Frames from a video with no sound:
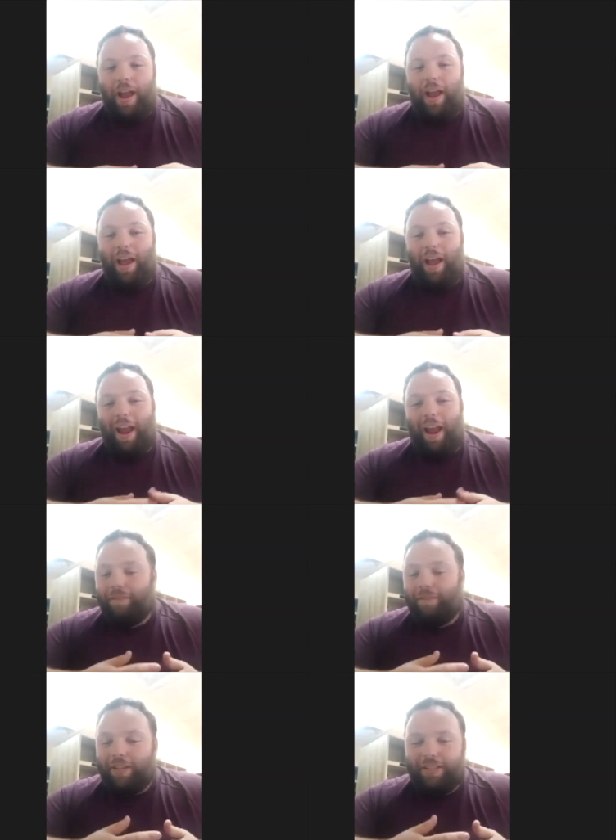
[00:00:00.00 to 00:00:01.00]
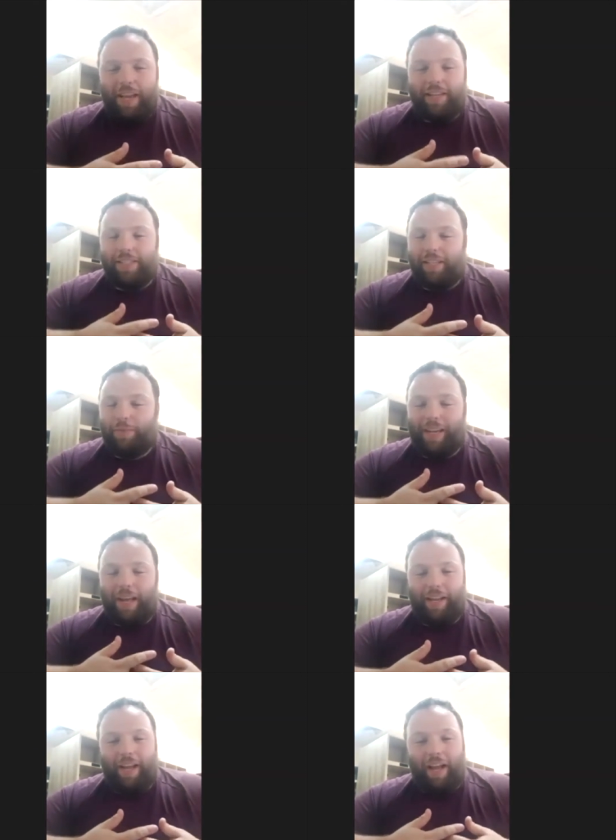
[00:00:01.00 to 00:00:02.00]
And I have to say, since making
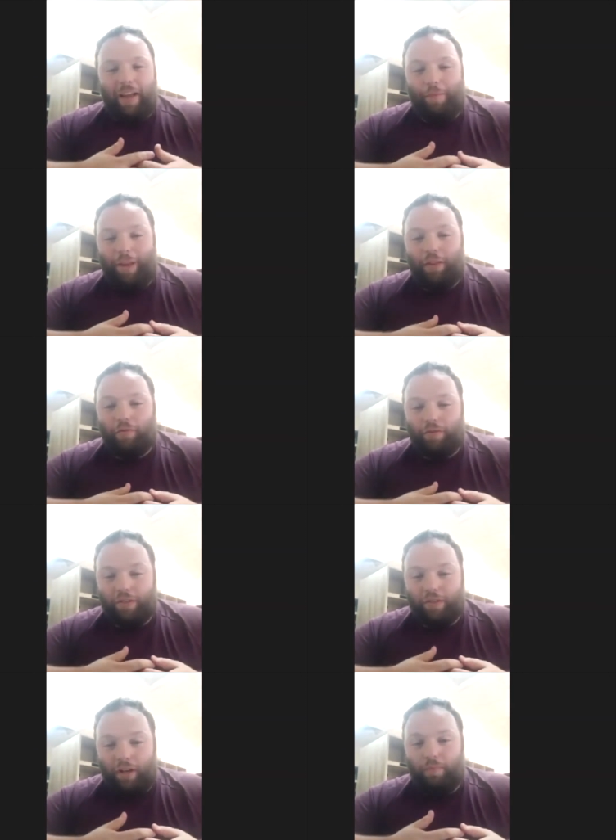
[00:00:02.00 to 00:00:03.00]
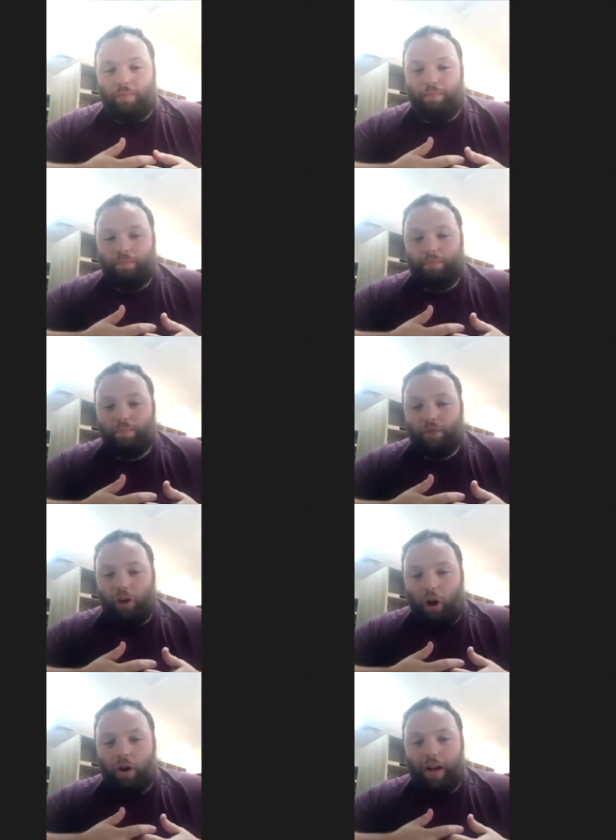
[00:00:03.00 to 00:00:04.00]
Aliyah, I've been through some
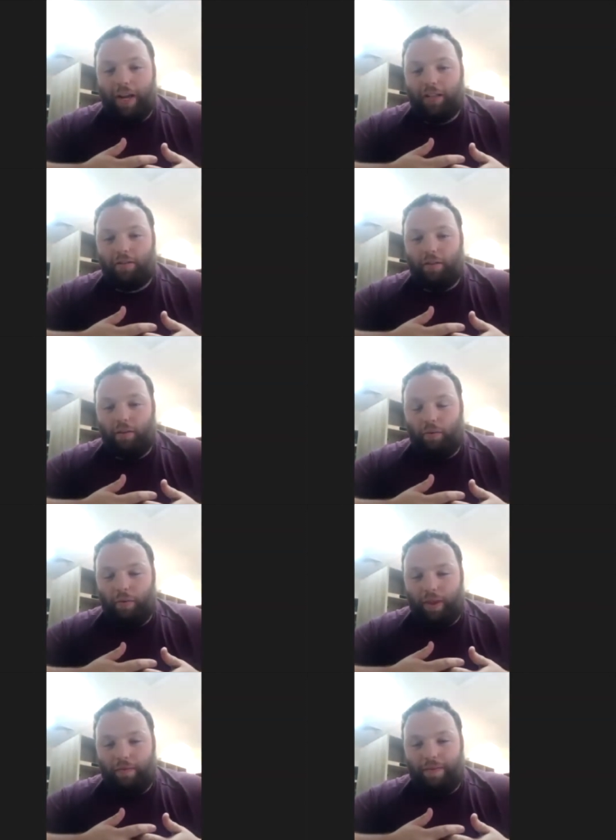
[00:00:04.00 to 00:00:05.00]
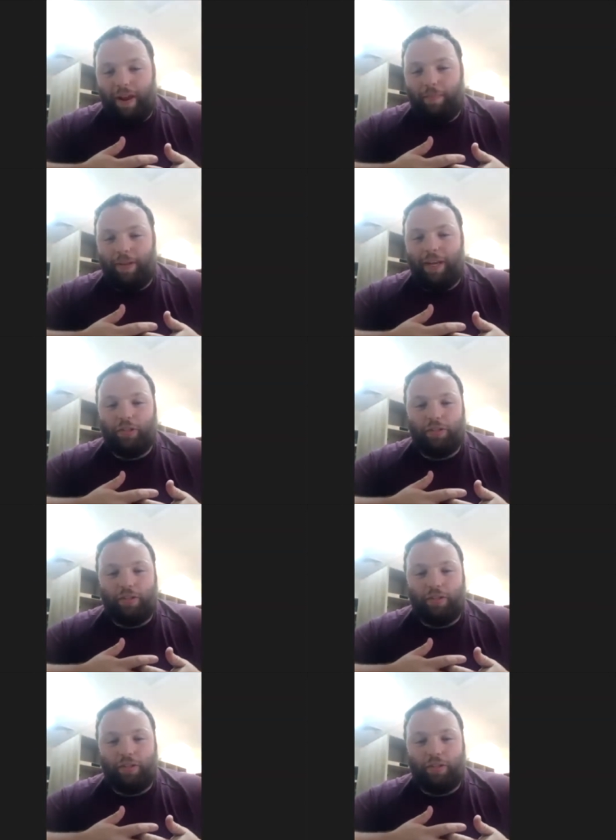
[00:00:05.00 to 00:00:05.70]
heartaches within the family and just in